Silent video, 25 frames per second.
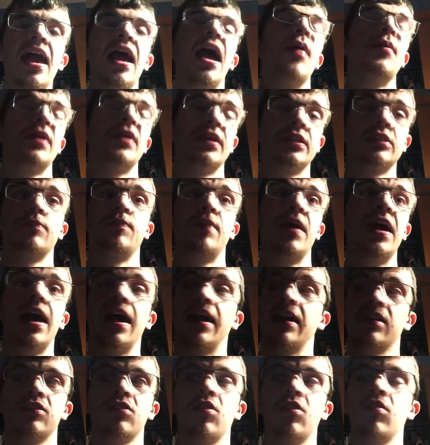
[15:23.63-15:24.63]
I mean, it's
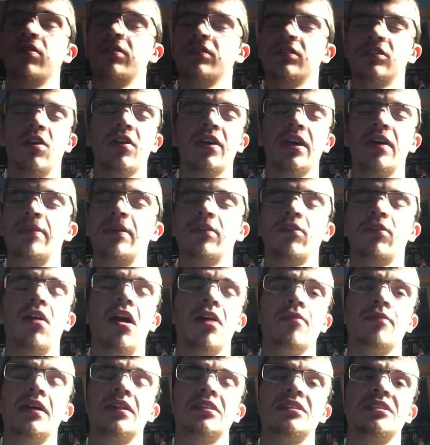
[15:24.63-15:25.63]
bad. Don't get me wrong.
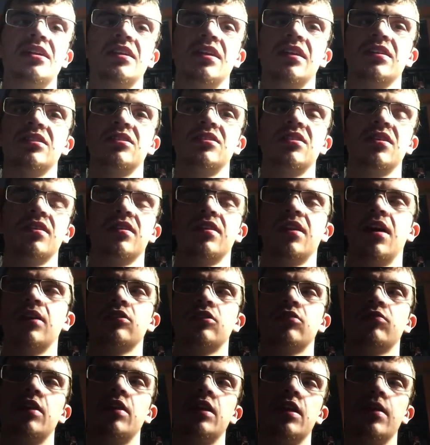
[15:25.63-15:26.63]
I'm not saying it's an
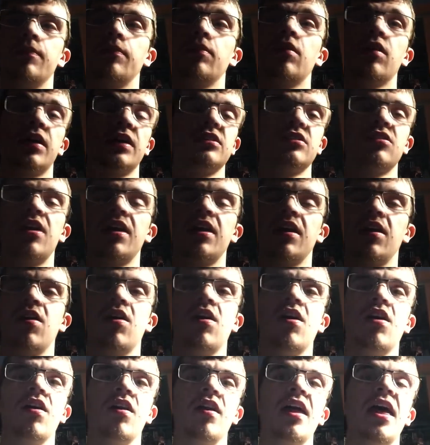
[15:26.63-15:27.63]
underrated book. It's not at
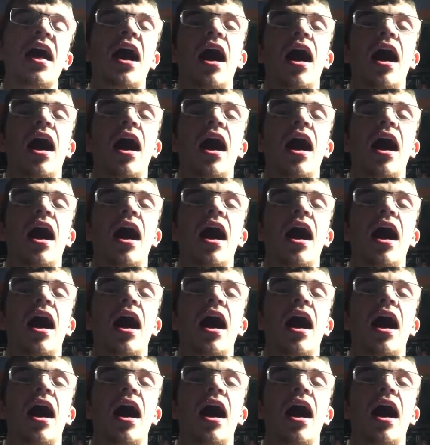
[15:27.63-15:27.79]
all.